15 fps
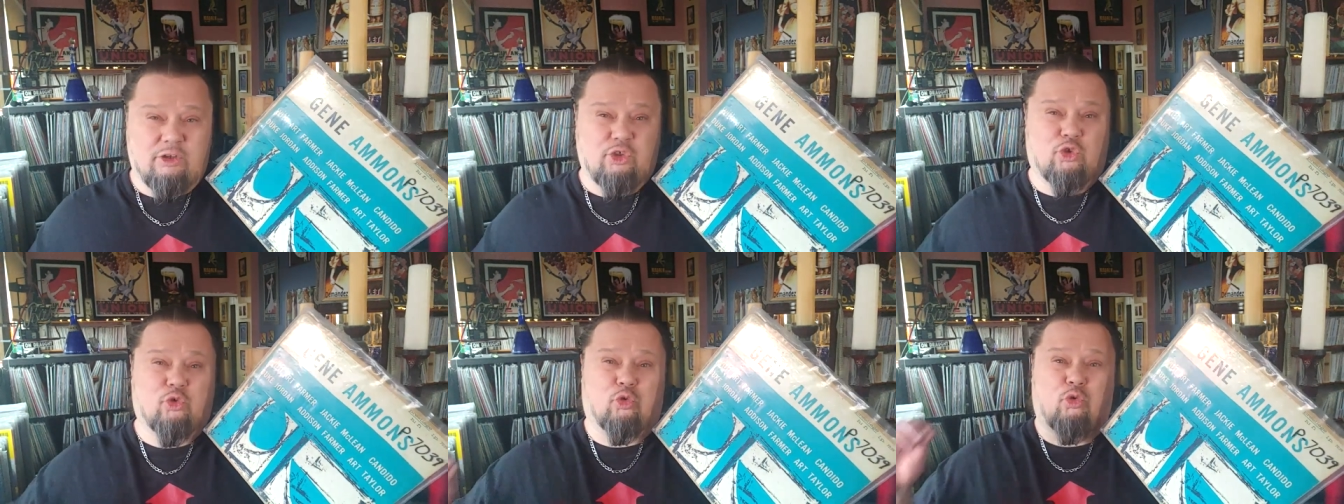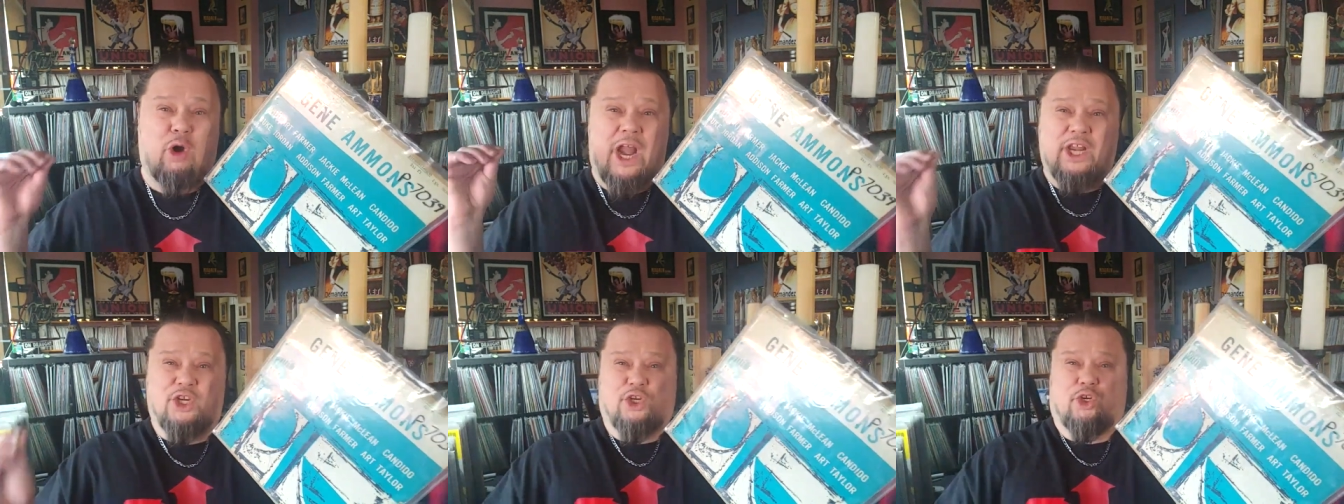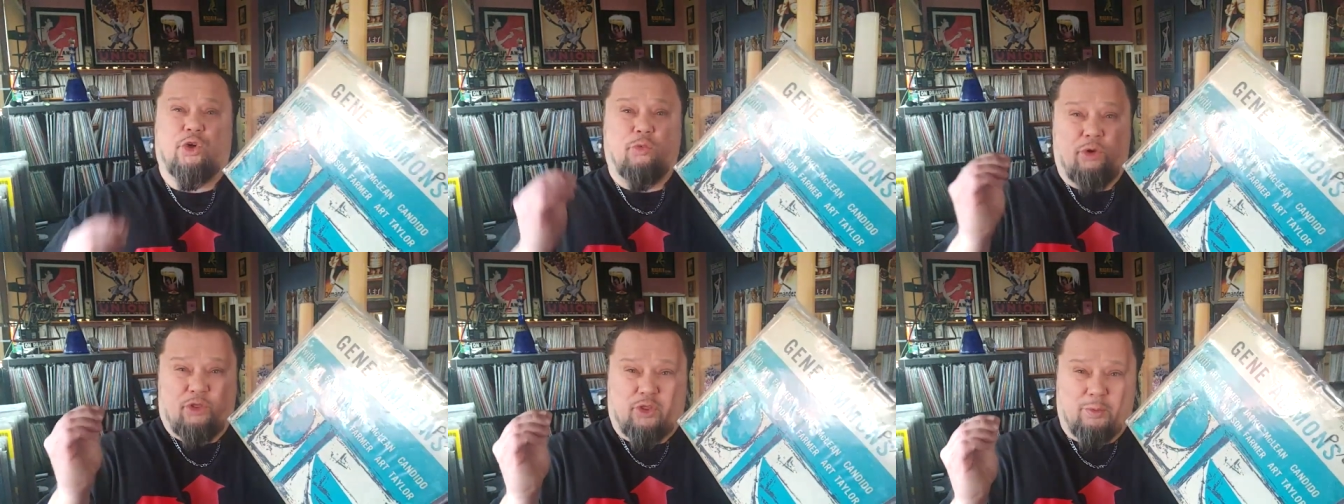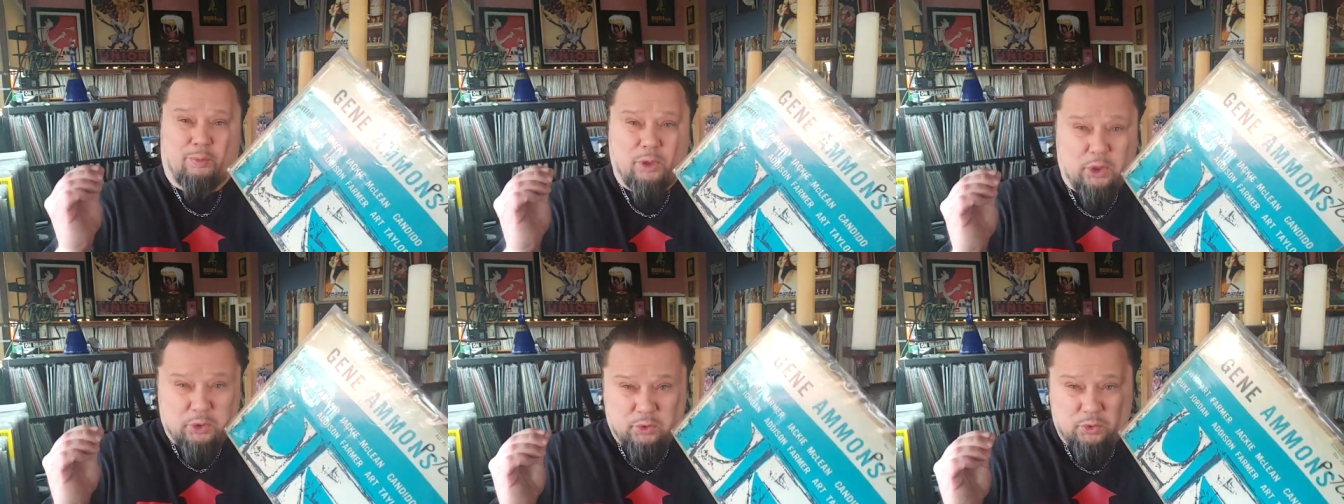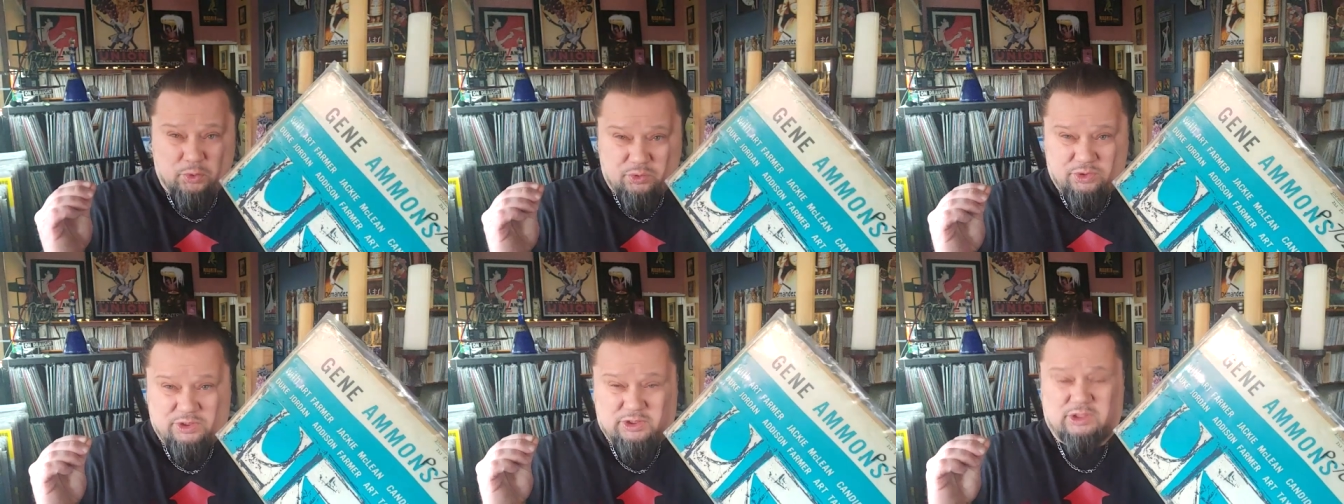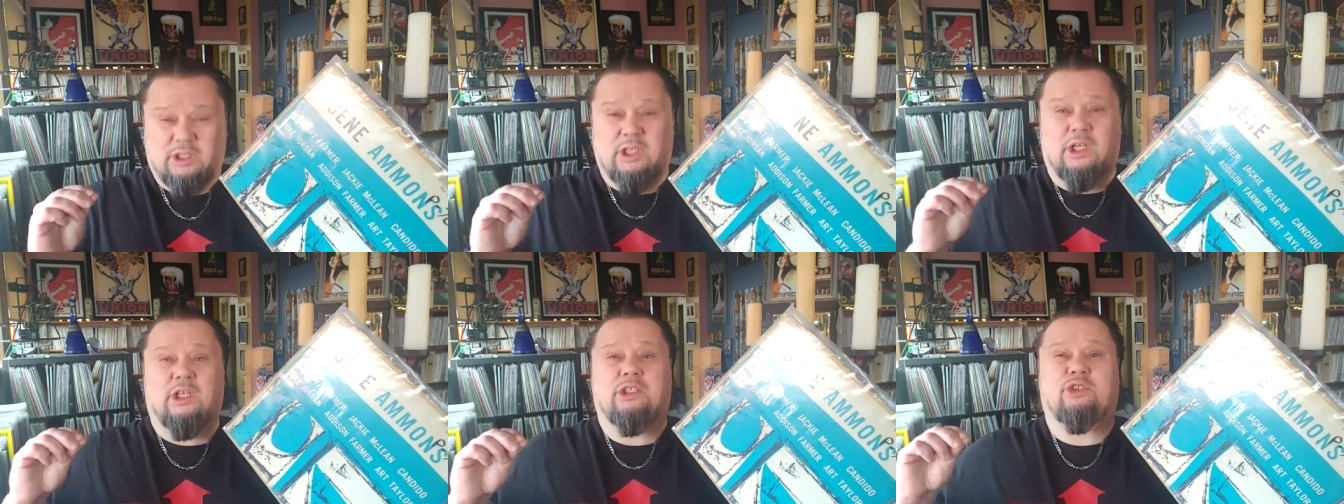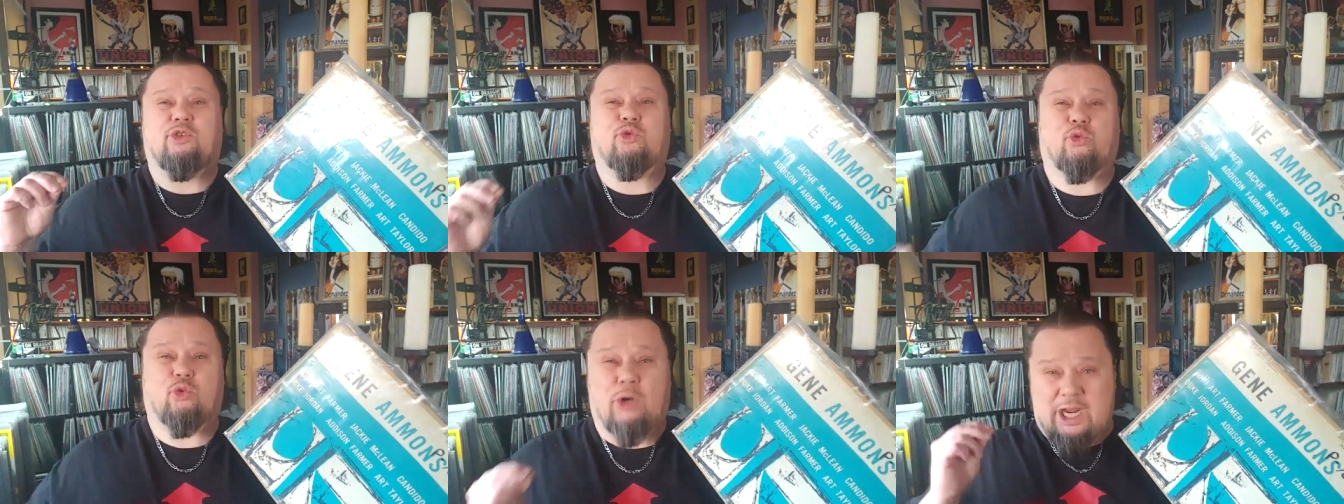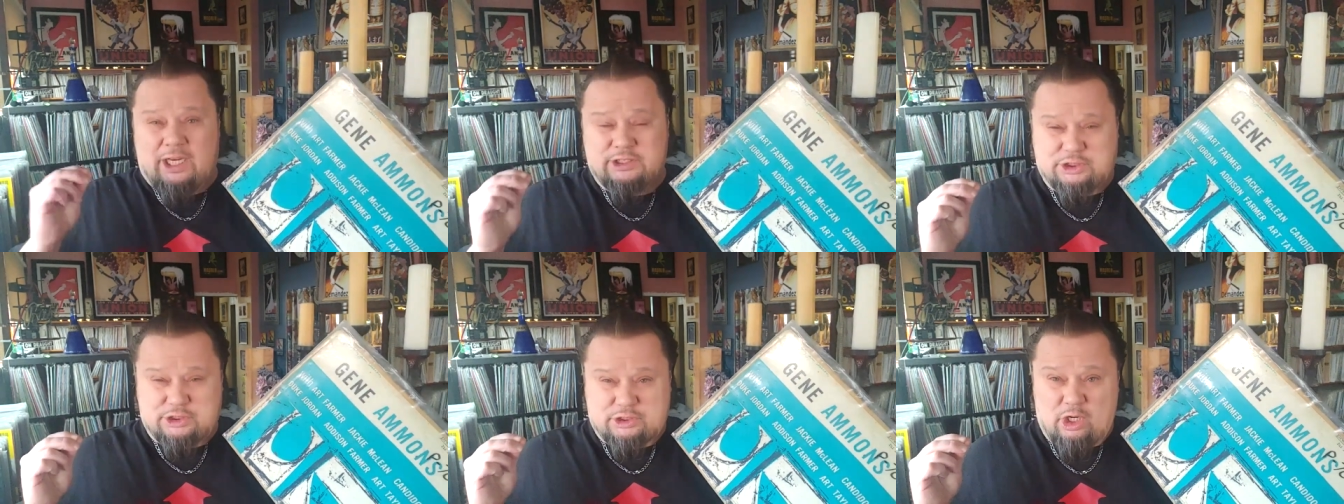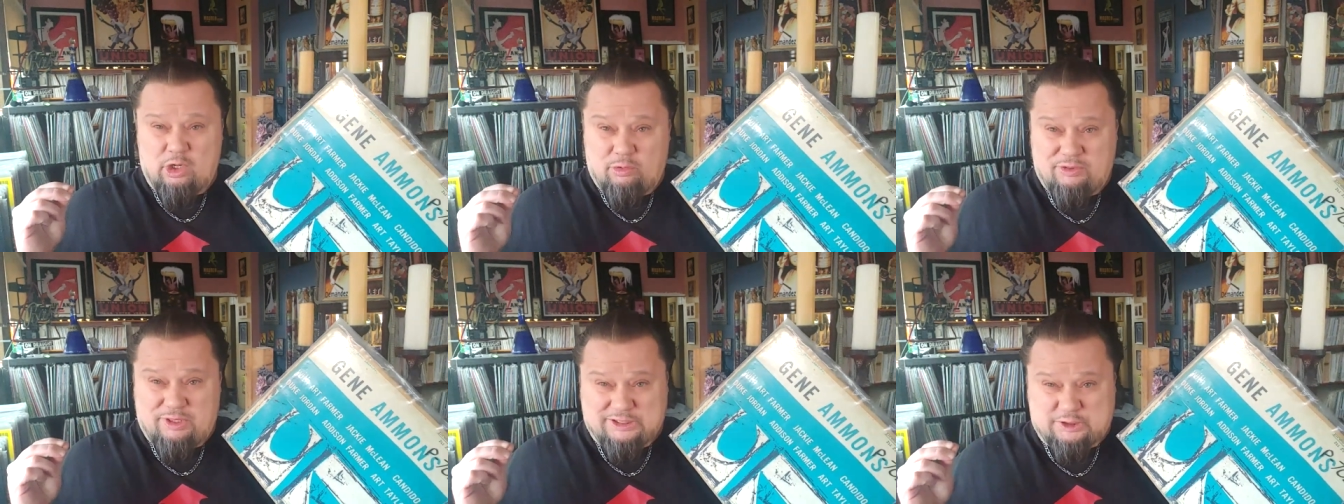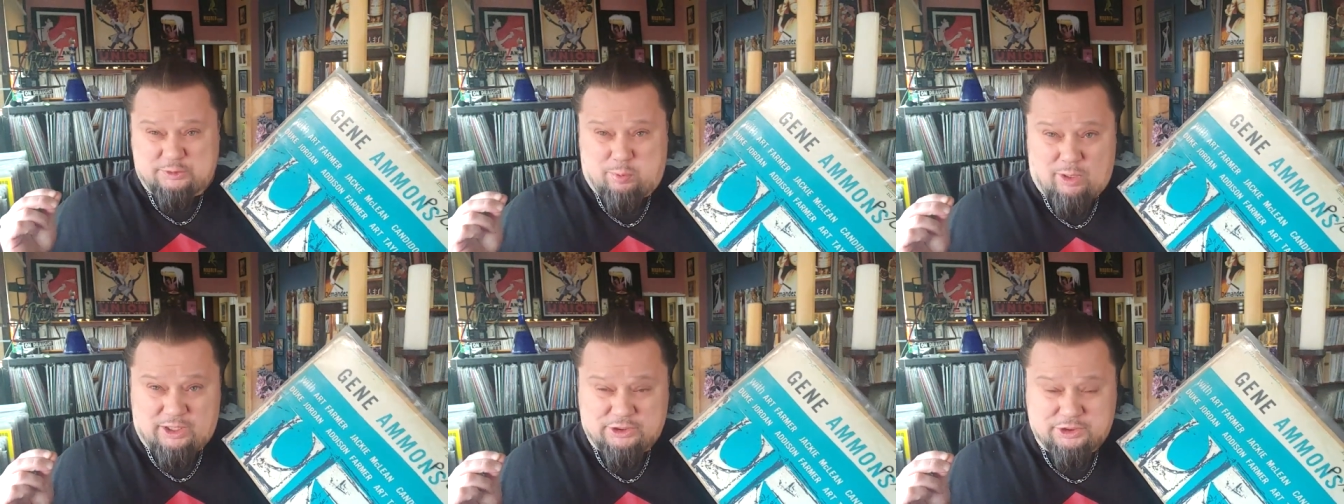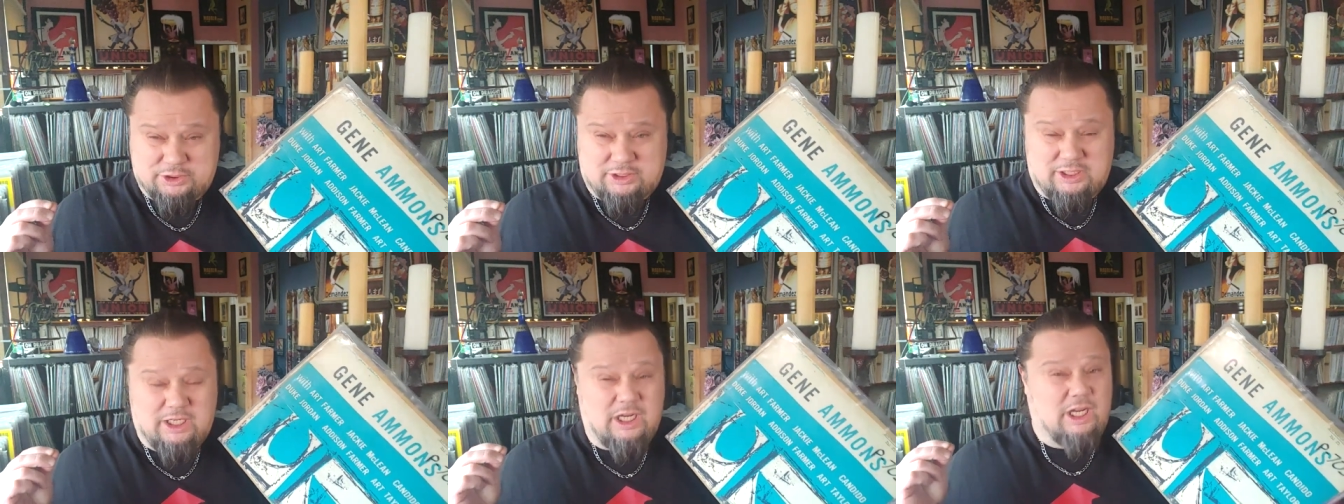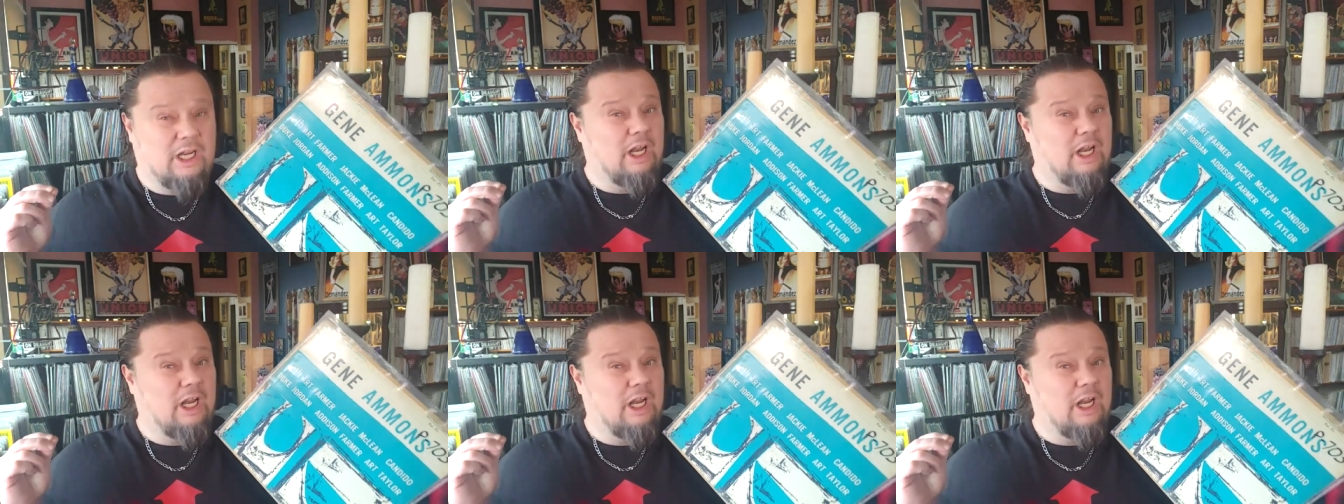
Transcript: Drenched with the blues, drenched with expression,